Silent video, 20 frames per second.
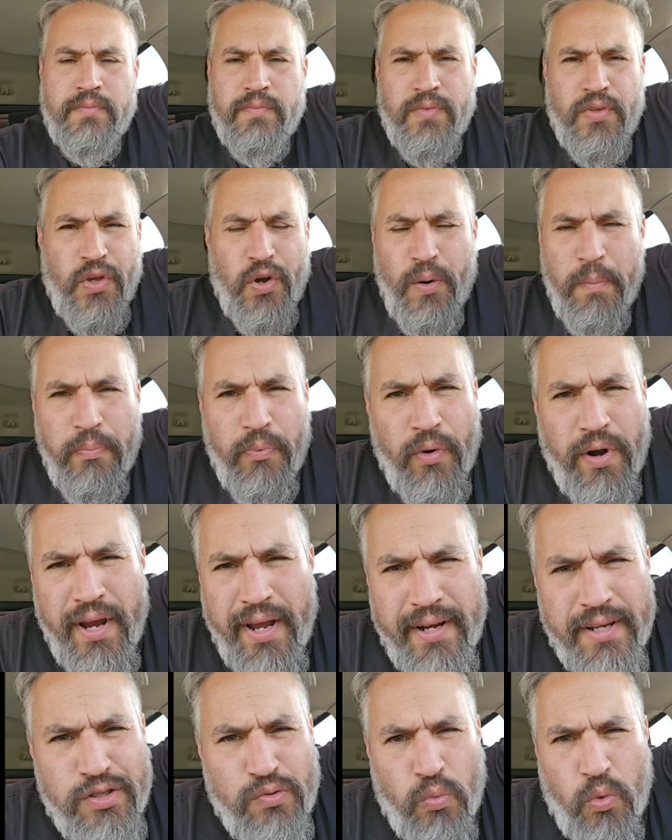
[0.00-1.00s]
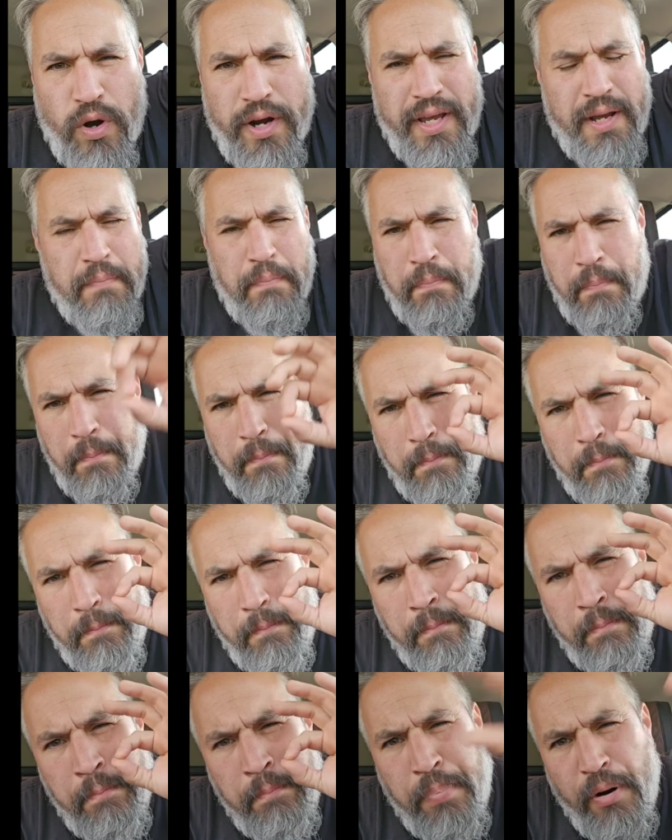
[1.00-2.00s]
Your brain is working
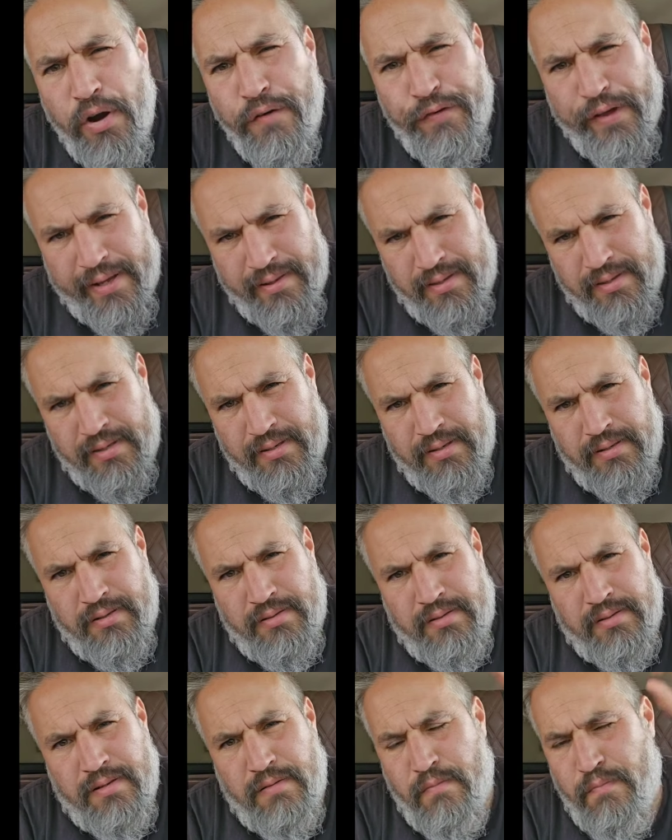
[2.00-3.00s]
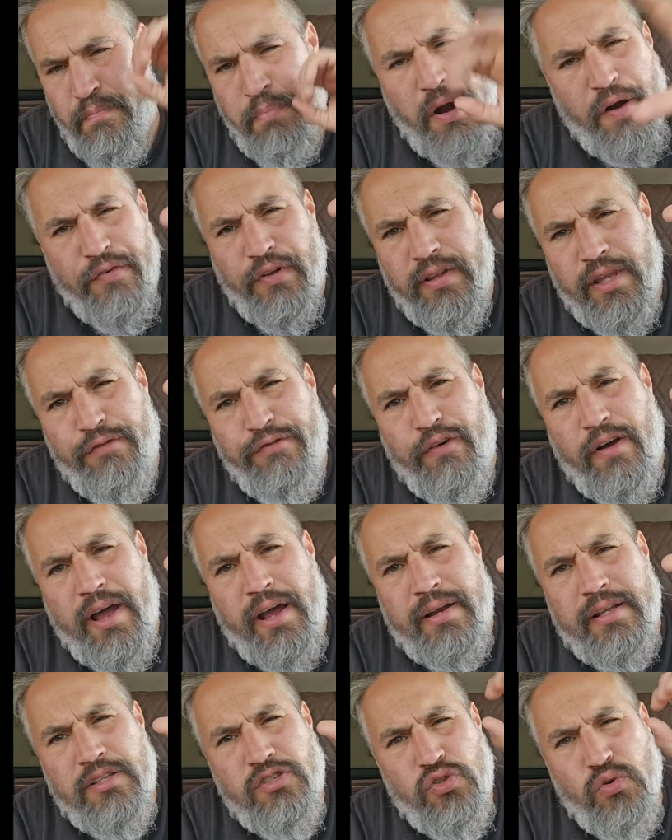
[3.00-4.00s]
perfect. Perfectly
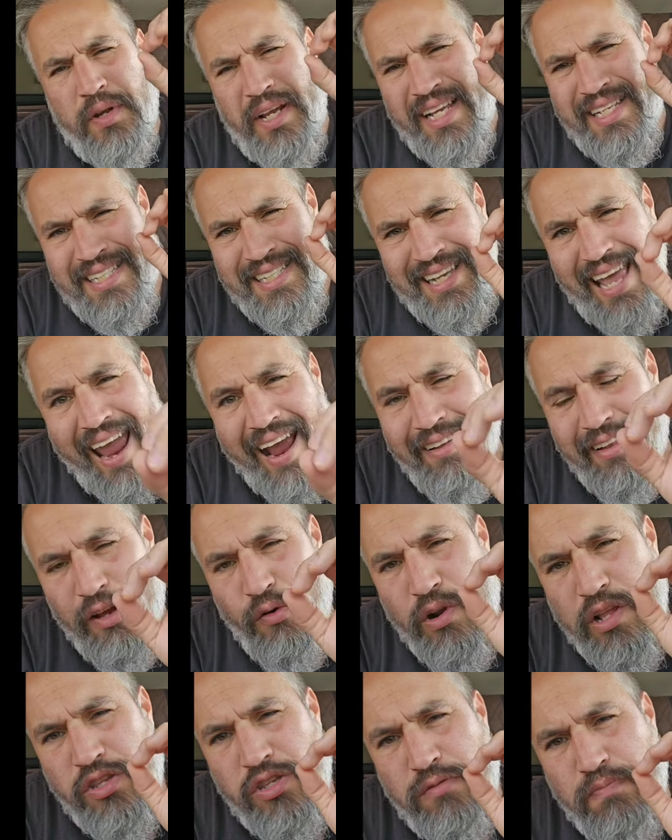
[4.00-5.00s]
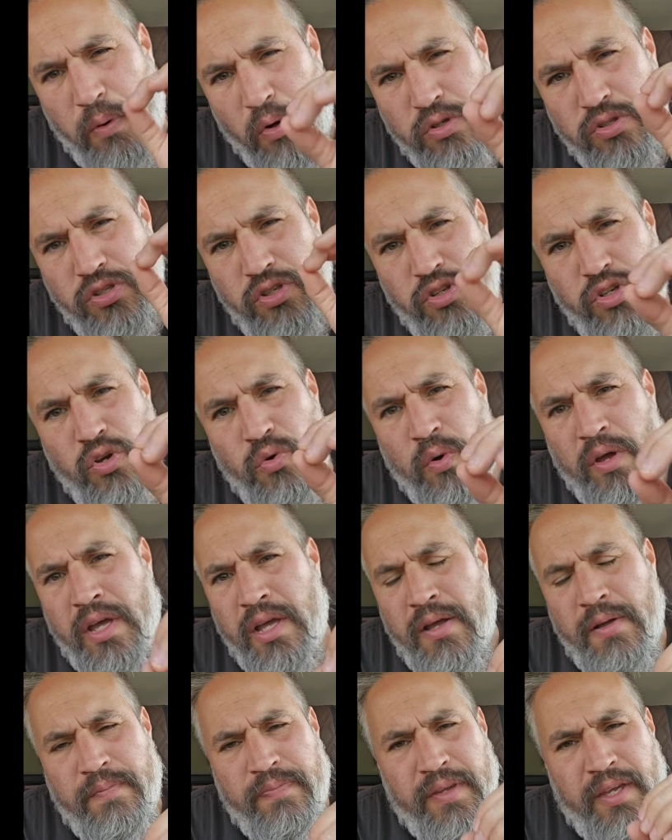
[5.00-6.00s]
fine. It's doing exactly what it's supposed to do.
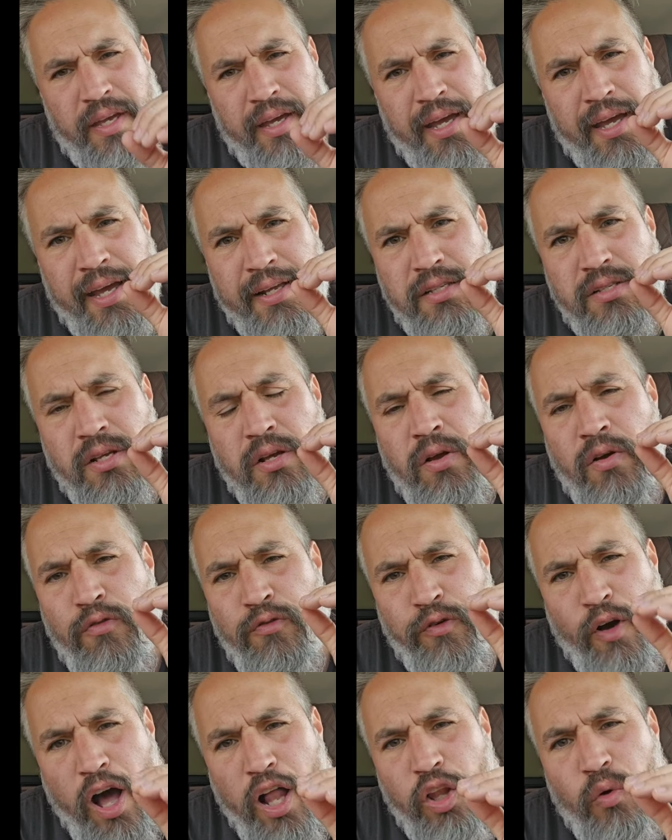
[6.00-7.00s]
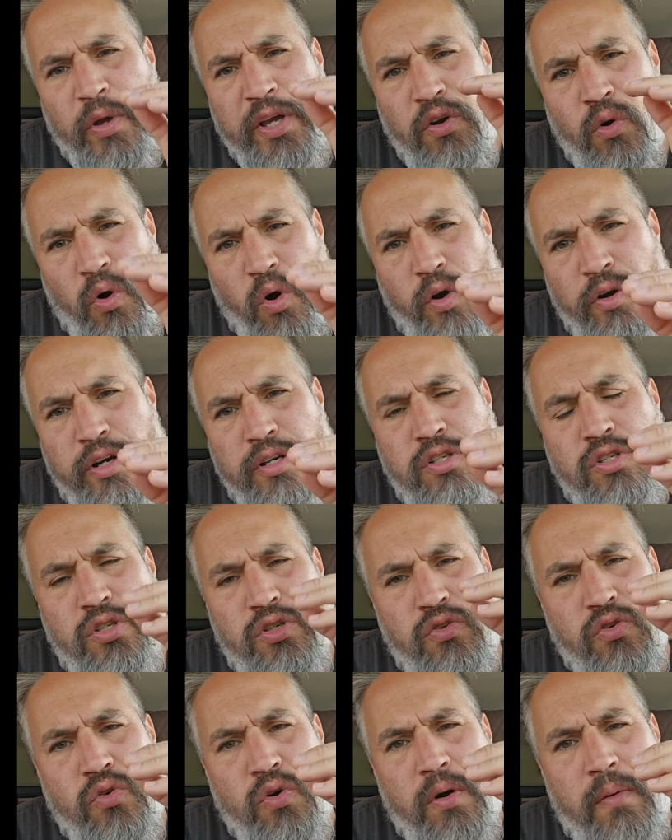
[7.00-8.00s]
It's following orders
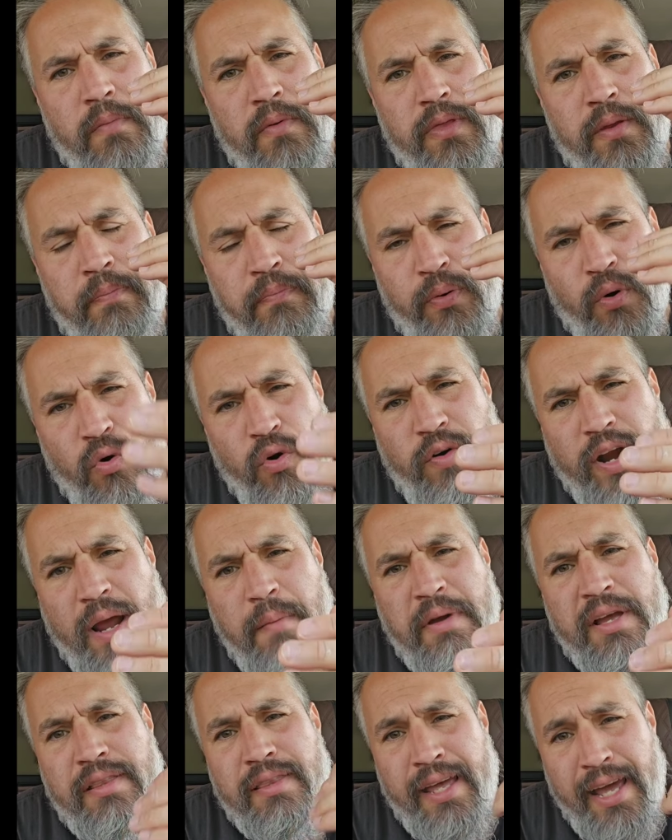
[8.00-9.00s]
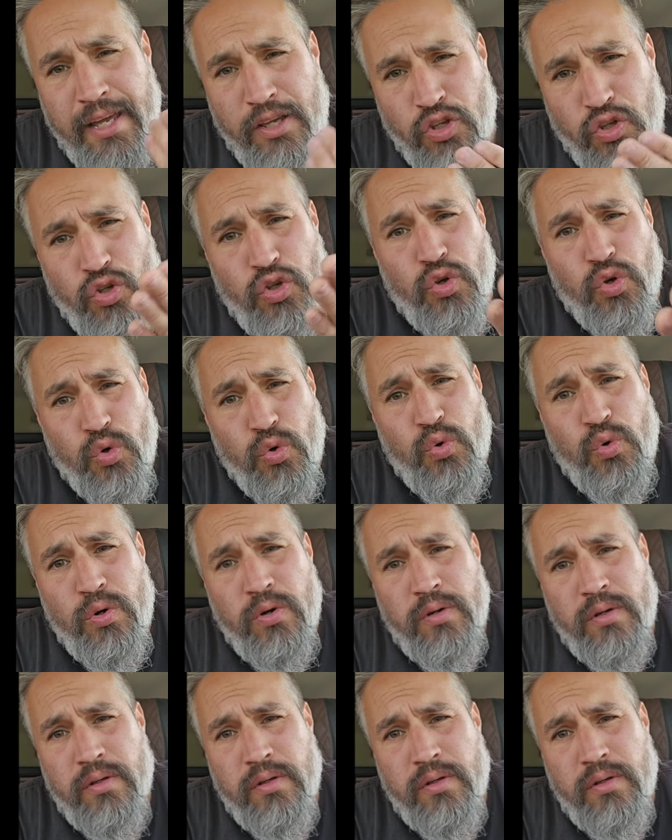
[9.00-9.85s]
to the programming that you